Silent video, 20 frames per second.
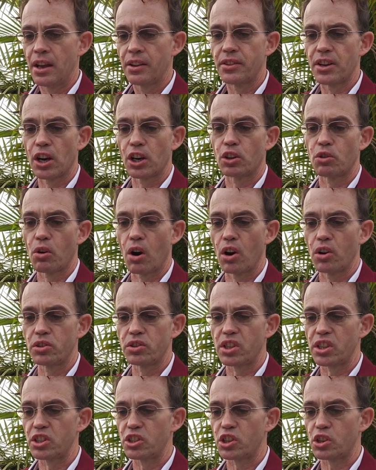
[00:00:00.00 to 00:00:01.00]
Their
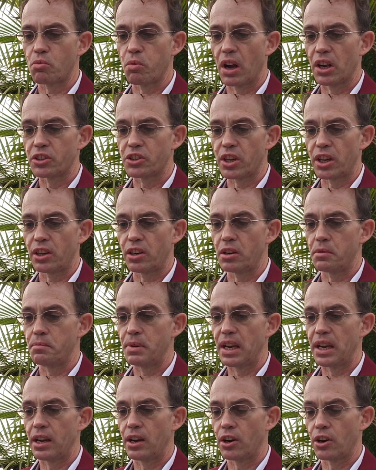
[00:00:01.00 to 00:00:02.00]
groans and squelching could
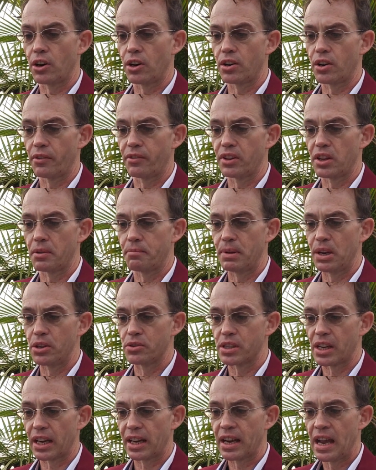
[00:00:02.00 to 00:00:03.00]
be heard over the
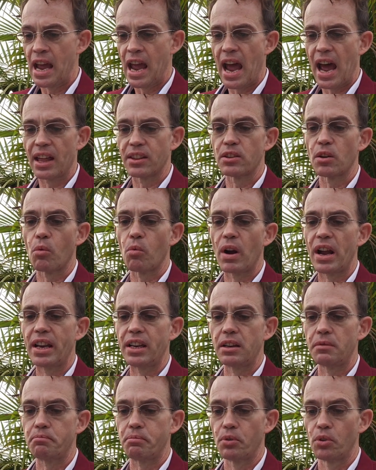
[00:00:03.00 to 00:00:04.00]
music, and the
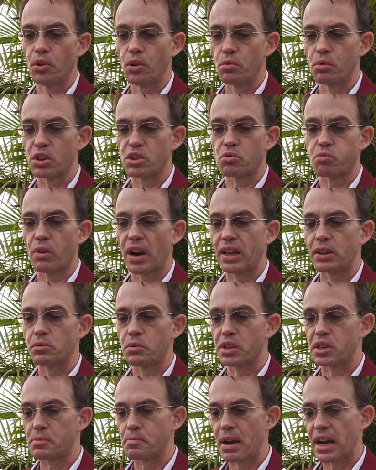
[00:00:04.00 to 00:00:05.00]
waiting pool was ringed
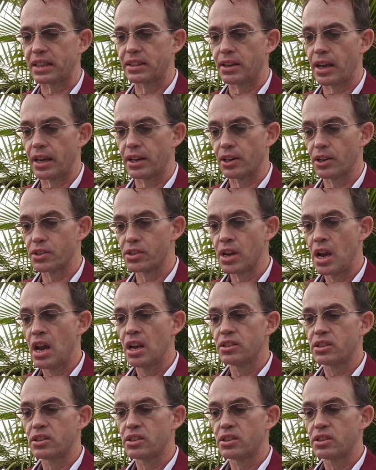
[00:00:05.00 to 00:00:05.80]
with spectators.